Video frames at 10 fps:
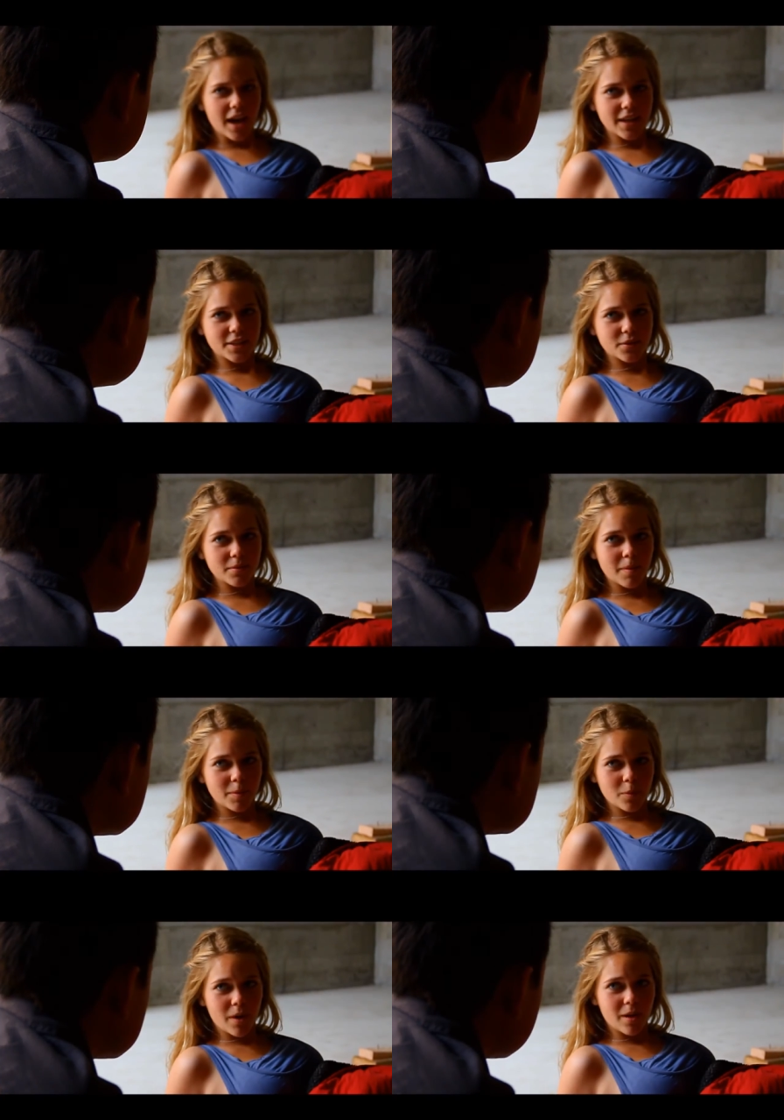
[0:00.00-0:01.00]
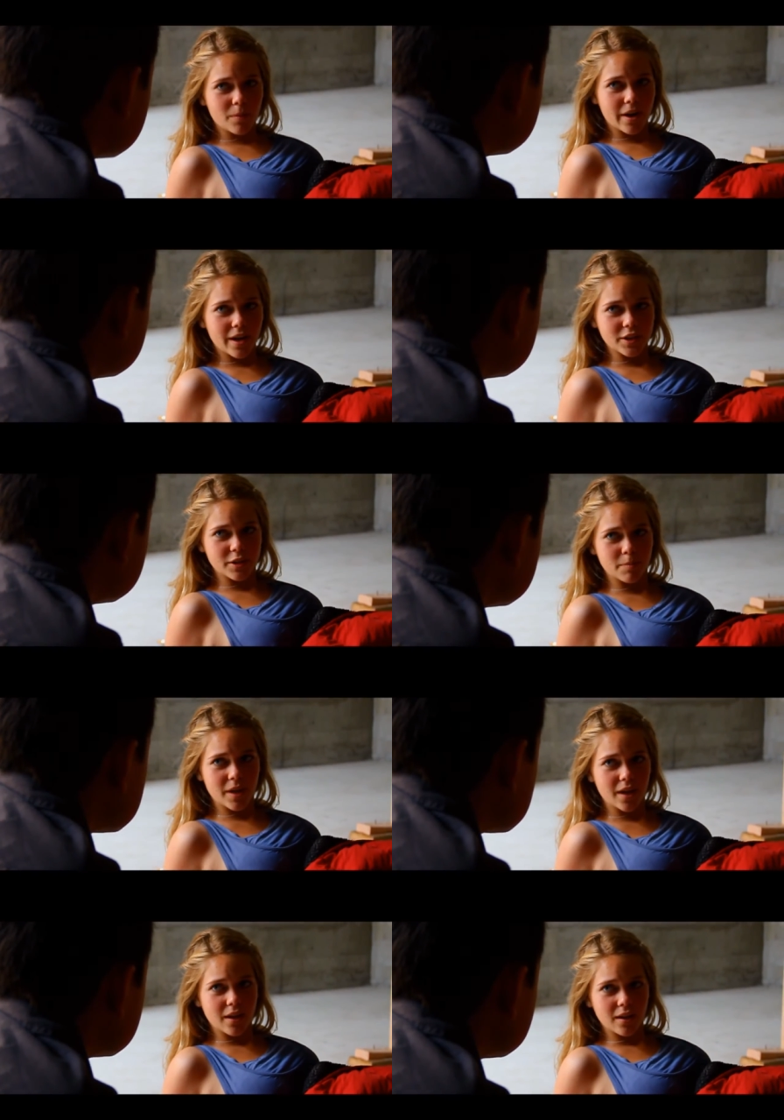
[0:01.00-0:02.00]
I do remember well where I should
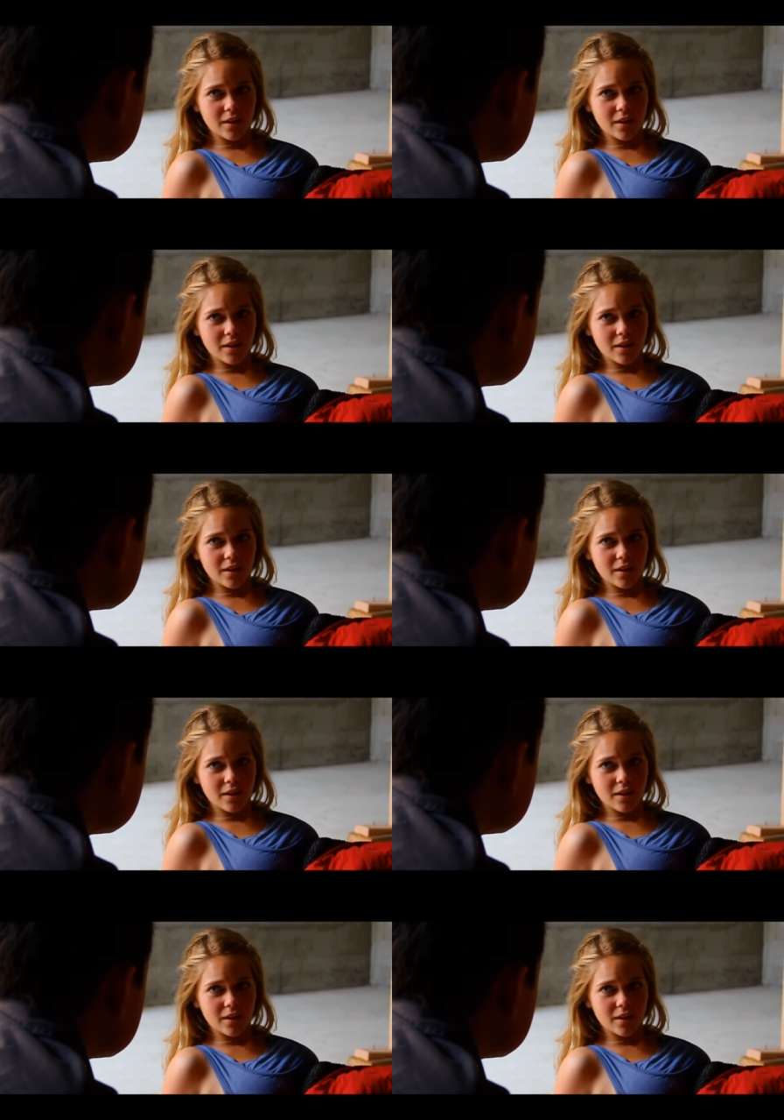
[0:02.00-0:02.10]
be,